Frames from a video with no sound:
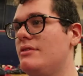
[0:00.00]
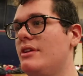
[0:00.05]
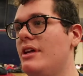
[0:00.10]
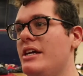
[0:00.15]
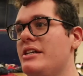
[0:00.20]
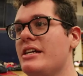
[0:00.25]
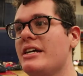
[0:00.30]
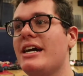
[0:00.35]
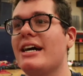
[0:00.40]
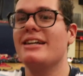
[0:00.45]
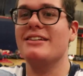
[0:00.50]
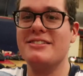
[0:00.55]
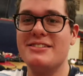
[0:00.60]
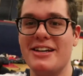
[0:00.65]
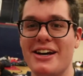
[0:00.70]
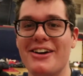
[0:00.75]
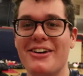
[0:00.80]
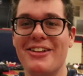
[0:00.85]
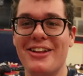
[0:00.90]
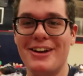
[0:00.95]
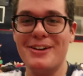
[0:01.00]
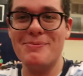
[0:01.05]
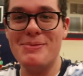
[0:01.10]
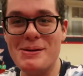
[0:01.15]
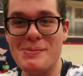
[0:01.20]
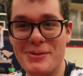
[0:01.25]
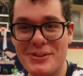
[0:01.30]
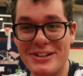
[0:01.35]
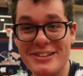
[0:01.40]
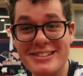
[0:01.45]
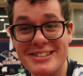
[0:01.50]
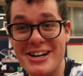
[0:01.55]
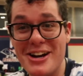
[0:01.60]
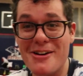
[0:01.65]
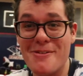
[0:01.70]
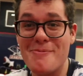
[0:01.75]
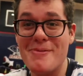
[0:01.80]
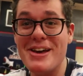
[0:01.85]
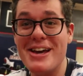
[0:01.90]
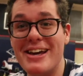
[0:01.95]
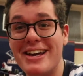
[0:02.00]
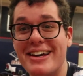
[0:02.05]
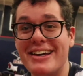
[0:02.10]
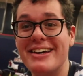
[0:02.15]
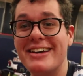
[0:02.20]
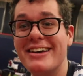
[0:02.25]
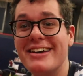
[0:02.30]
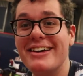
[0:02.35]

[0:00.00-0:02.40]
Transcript: he did kind of scare a lot of people. He scared me.